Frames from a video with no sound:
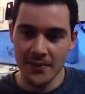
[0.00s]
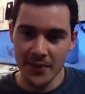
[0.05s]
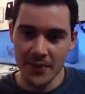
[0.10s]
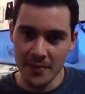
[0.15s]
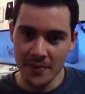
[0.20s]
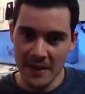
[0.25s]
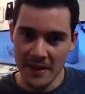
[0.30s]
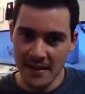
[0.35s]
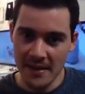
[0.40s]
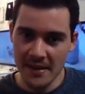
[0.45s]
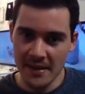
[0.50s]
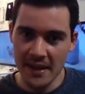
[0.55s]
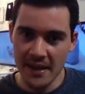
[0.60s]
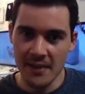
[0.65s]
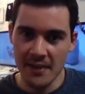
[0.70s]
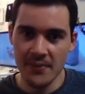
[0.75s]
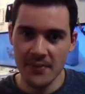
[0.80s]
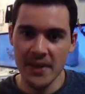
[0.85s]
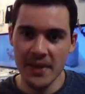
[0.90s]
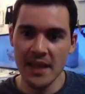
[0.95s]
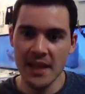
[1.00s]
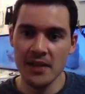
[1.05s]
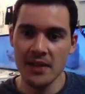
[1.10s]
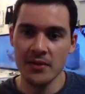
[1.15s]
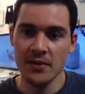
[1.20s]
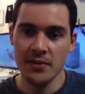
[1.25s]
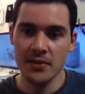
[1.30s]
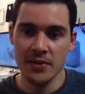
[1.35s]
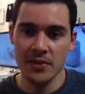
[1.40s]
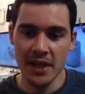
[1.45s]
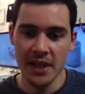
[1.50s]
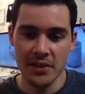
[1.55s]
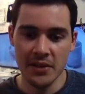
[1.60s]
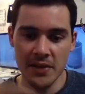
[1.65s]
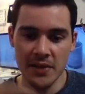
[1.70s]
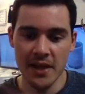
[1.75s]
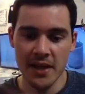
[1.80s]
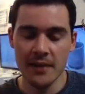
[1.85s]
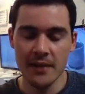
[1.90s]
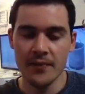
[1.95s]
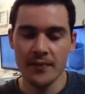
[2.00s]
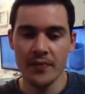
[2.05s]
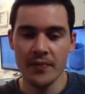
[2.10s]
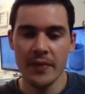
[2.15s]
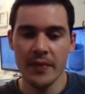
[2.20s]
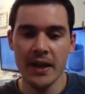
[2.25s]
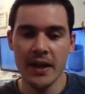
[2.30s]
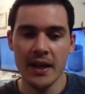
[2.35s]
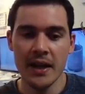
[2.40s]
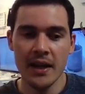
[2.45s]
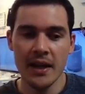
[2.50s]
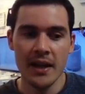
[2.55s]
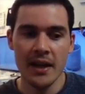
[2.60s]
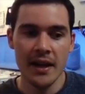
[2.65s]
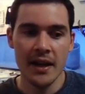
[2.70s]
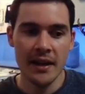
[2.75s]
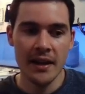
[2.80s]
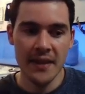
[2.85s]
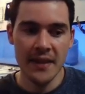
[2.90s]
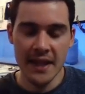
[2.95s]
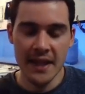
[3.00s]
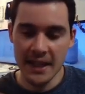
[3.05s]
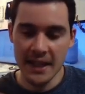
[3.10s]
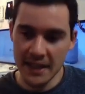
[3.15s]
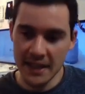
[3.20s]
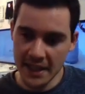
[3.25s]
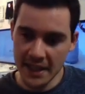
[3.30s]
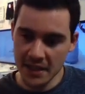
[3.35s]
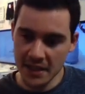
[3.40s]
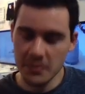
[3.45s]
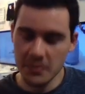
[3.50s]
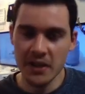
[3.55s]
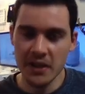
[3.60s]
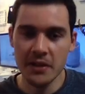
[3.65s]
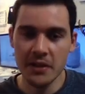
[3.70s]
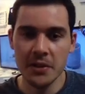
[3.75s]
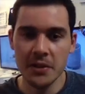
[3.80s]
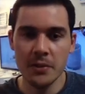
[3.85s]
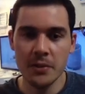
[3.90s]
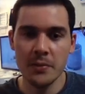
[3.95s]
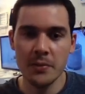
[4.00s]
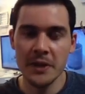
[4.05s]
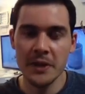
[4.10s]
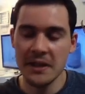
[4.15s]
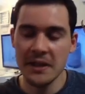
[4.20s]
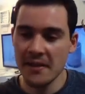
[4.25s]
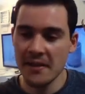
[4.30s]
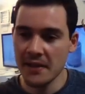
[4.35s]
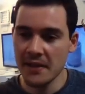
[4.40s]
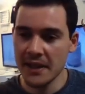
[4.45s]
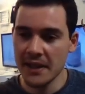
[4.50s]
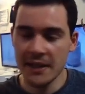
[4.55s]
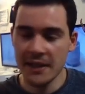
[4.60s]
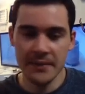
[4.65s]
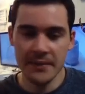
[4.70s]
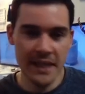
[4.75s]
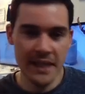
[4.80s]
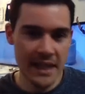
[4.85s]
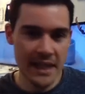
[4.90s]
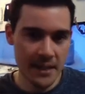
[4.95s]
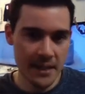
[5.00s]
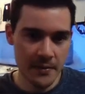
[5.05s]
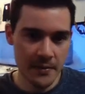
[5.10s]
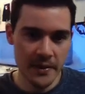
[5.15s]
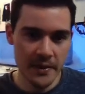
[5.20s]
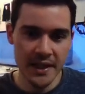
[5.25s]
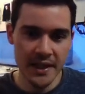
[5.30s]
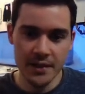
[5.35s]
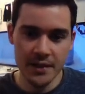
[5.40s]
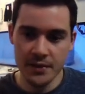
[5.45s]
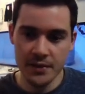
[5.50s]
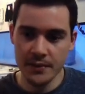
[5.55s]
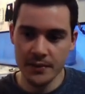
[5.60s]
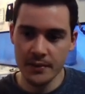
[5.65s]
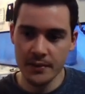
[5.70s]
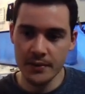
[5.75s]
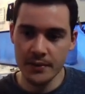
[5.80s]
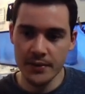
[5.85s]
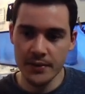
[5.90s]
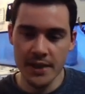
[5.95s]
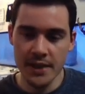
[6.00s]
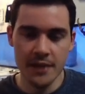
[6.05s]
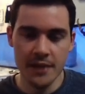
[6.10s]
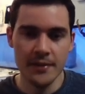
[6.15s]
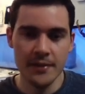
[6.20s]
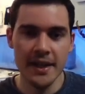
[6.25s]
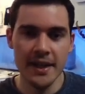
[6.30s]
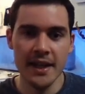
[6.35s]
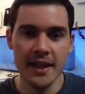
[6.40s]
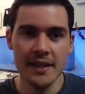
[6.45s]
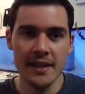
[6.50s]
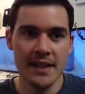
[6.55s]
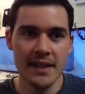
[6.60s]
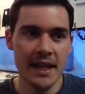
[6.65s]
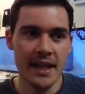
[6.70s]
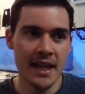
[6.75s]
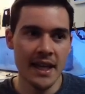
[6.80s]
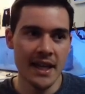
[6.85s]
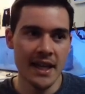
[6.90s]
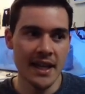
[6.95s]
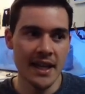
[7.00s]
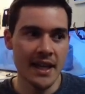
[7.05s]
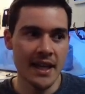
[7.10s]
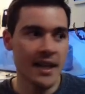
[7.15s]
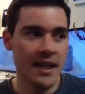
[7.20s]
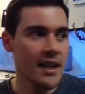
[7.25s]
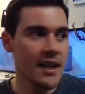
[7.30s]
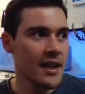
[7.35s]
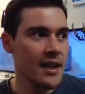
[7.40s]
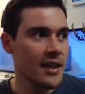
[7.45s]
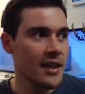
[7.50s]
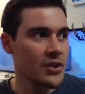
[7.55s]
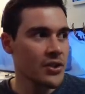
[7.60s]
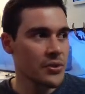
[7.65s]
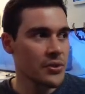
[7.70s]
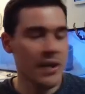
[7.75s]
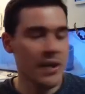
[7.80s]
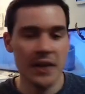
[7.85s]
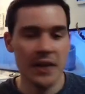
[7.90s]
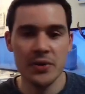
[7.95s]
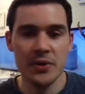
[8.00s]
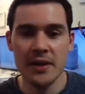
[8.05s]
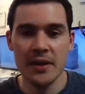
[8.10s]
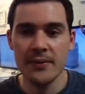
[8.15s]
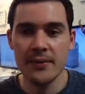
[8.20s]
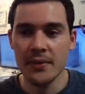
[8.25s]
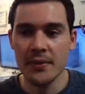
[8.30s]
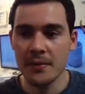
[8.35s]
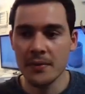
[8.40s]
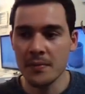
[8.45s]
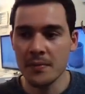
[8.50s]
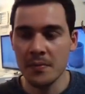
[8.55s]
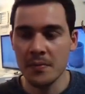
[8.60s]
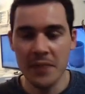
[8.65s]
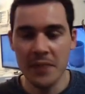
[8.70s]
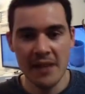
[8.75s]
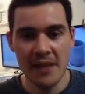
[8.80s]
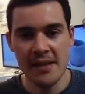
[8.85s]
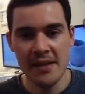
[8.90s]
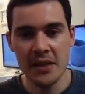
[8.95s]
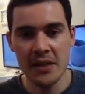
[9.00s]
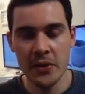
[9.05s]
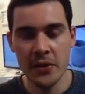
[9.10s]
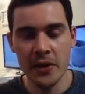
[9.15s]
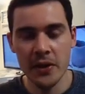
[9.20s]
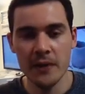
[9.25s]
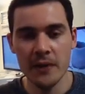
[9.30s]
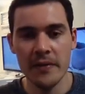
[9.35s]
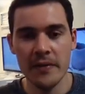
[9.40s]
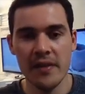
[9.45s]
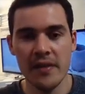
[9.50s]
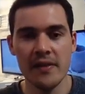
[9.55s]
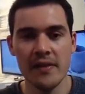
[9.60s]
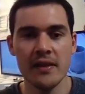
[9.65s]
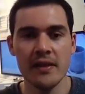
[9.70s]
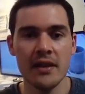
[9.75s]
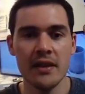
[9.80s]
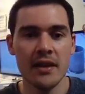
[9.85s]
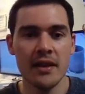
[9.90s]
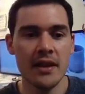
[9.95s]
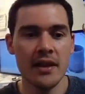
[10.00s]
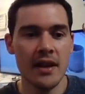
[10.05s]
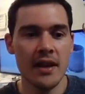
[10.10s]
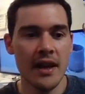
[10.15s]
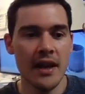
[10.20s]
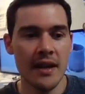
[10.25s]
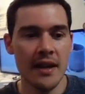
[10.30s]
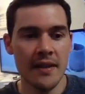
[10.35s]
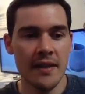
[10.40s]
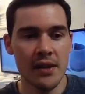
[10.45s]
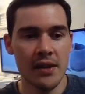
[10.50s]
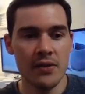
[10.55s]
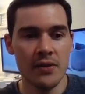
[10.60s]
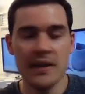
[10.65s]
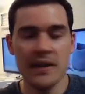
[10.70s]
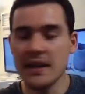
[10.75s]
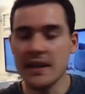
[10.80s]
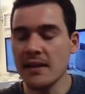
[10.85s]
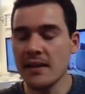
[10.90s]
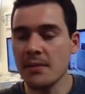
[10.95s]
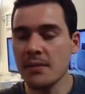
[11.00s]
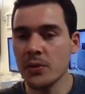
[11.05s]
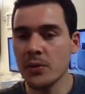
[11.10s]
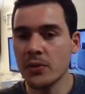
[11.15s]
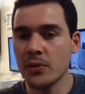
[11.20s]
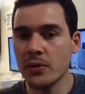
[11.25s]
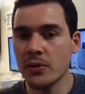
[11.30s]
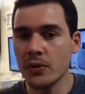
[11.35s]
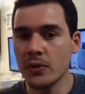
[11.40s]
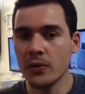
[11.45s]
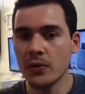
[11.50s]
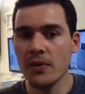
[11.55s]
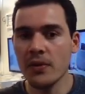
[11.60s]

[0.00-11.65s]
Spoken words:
is generating it from a CSV trajectory. I think I'll link it below, but it's a lovely library to generate a trajectory from Bezier curves.